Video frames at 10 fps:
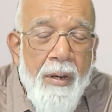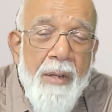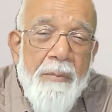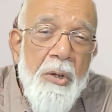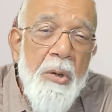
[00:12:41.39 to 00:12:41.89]

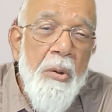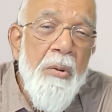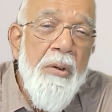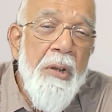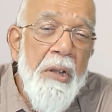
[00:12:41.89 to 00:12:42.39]
i am
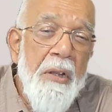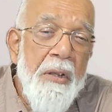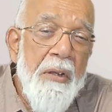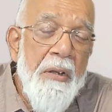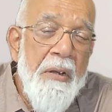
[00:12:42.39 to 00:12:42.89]

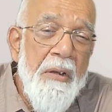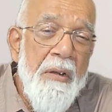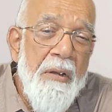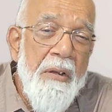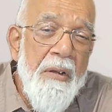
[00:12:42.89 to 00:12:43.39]
lonely
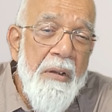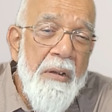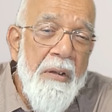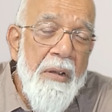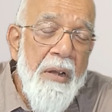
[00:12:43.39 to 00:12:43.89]

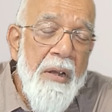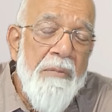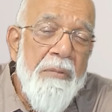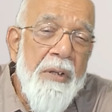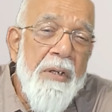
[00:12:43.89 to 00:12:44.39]
i
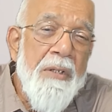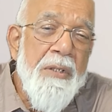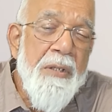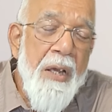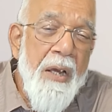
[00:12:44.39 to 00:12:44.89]
am very
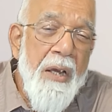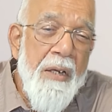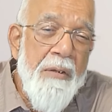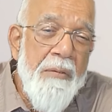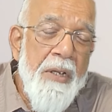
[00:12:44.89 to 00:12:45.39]

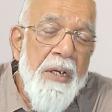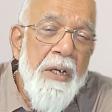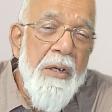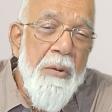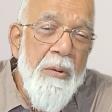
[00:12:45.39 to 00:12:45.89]
sad
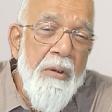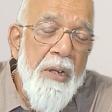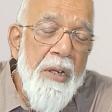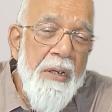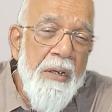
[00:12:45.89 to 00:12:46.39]
very
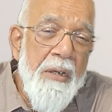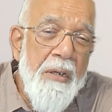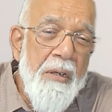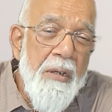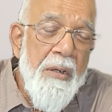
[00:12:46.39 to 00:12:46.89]
lonely
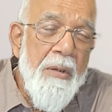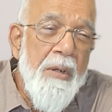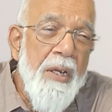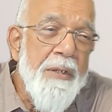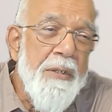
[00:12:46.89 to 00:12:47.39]

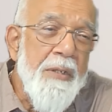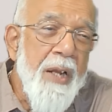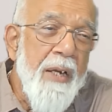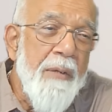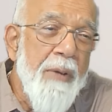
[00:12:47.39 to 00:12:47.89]
oh let us
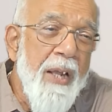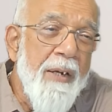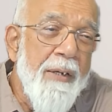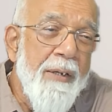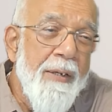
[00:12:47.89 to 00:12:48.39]
get
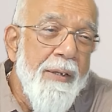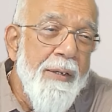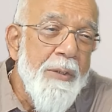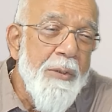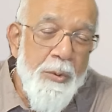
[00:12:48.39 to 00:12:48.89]
married
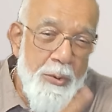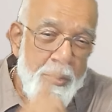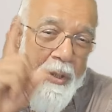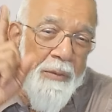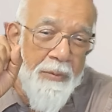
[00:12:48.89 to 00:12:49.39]
so
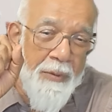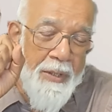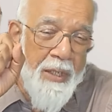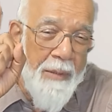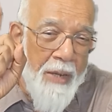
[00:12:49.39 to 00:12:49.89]
you see,
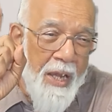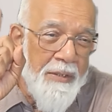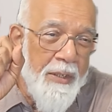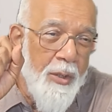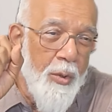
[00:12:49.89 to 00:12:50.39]
first
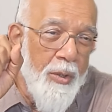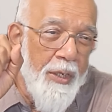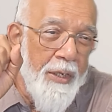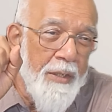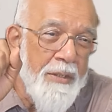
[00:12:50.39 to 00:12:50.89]
imagine
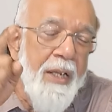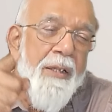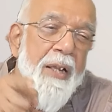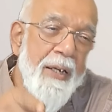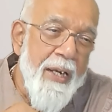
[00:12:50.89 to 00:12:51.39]
loneliness
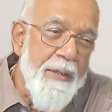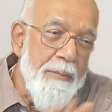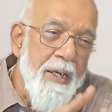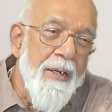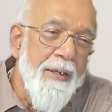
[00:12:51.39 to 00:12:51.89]
and then
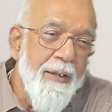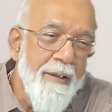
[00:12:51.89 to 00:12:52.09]
get married.